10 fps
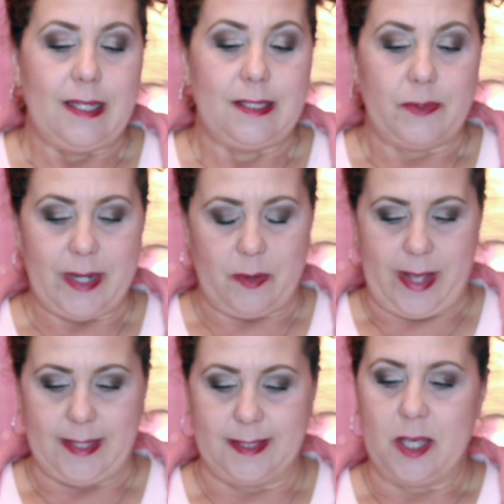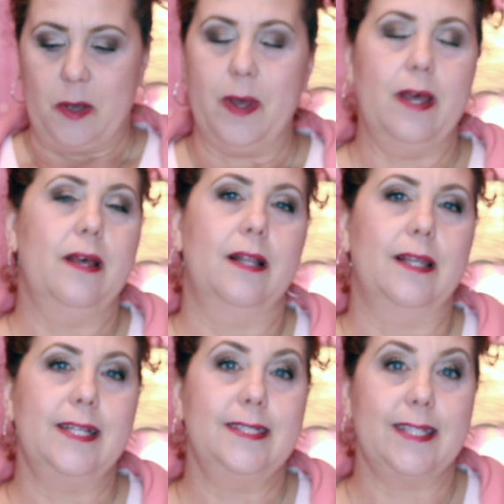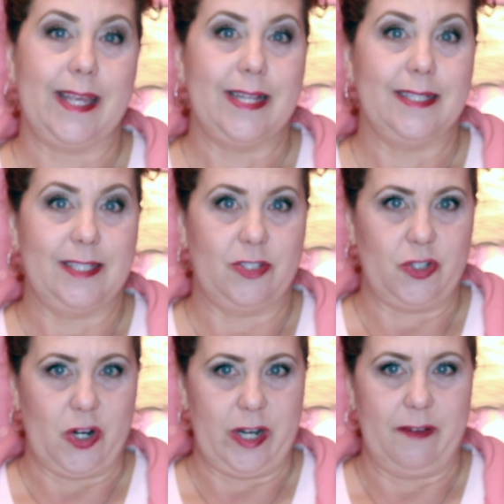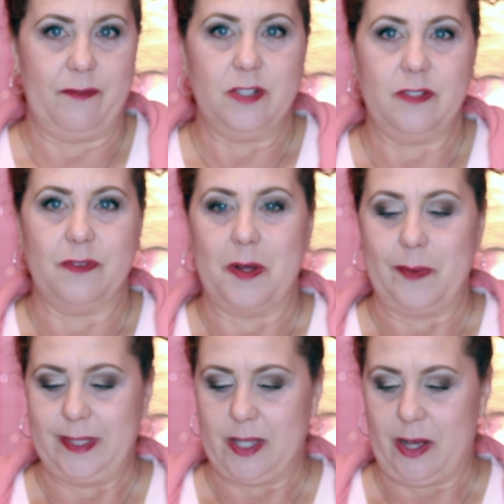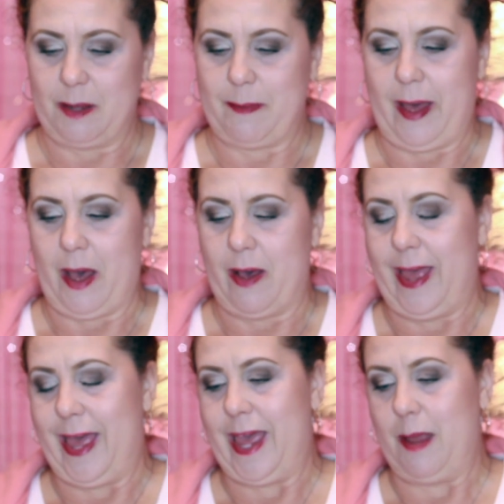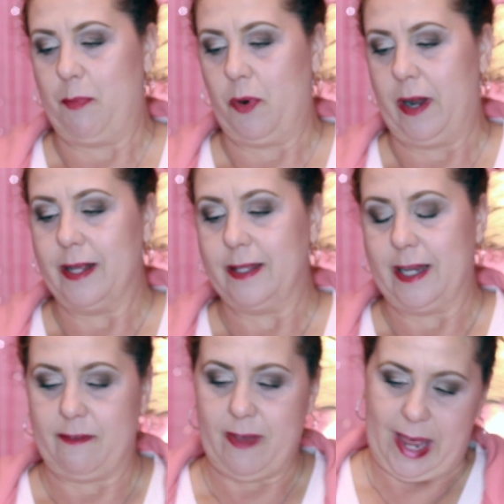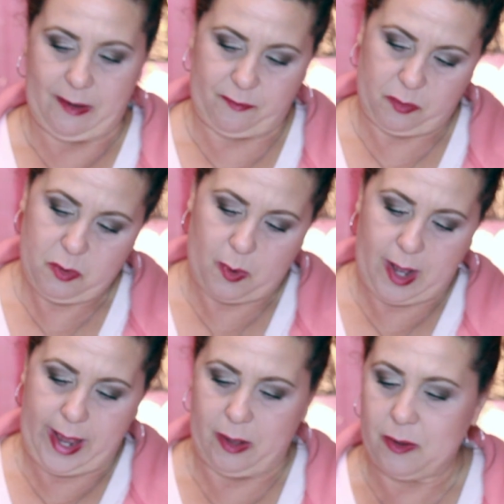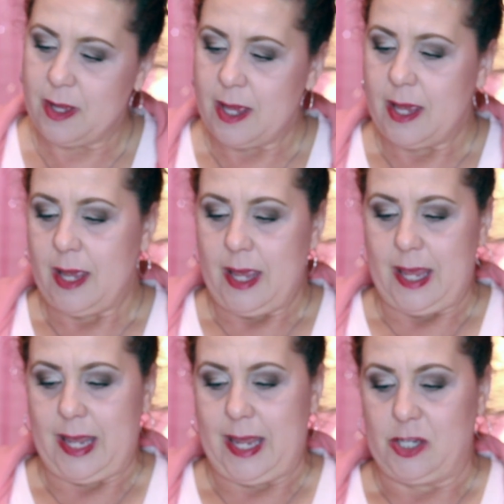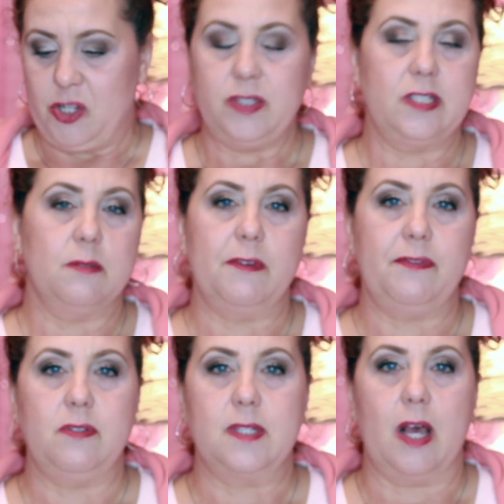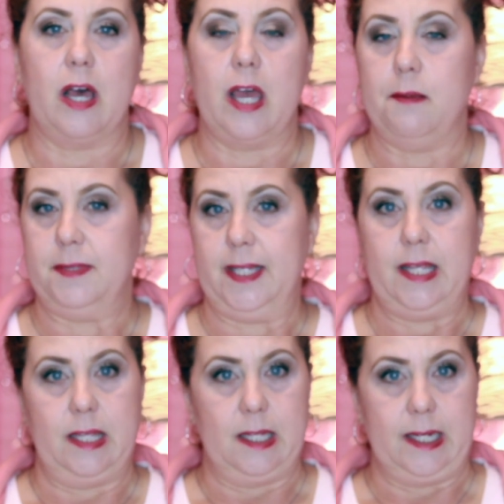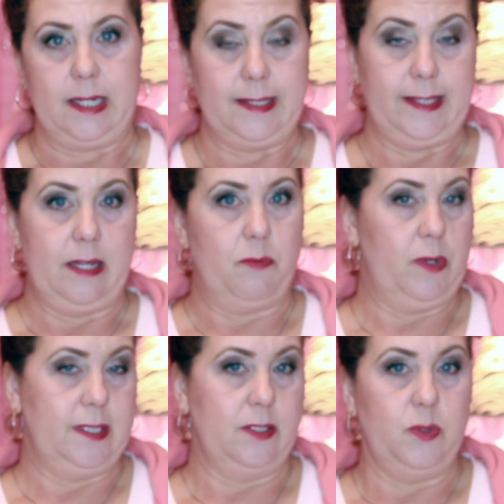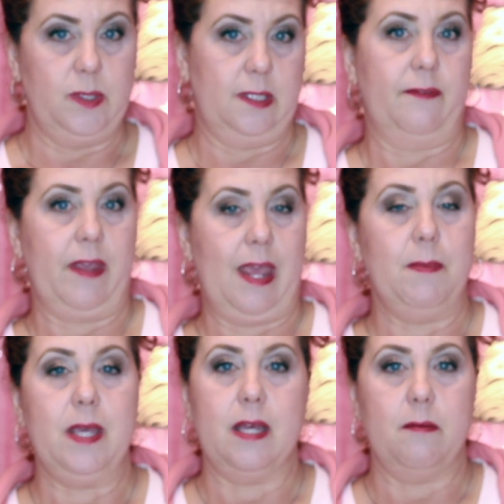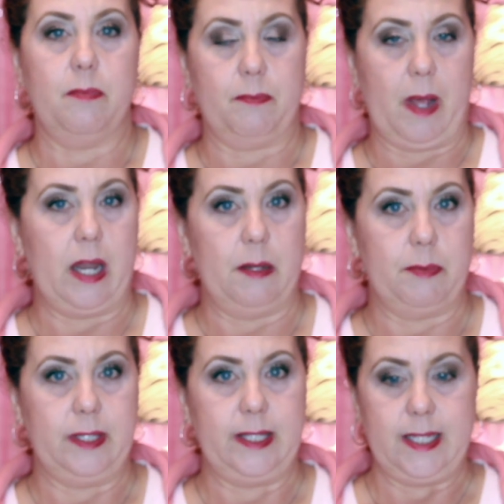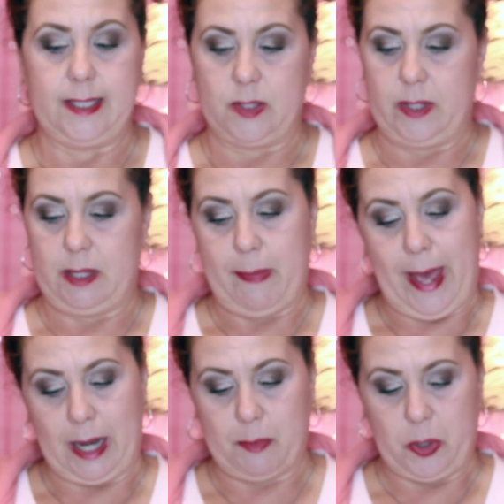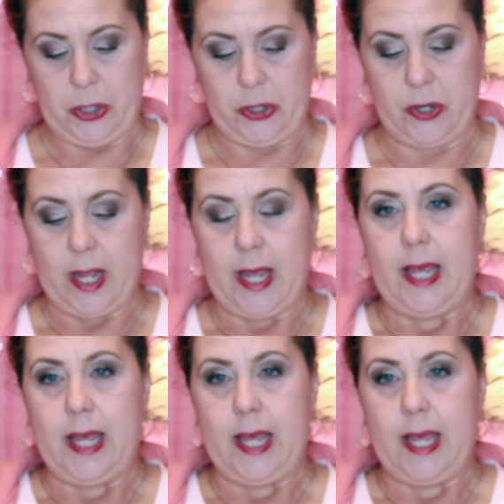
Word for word: So anyway, so let's get started. First of all, I want to talk about a product that I've had for a while and used them a few times and then like I said once new stuff came in kind of put these on the back burner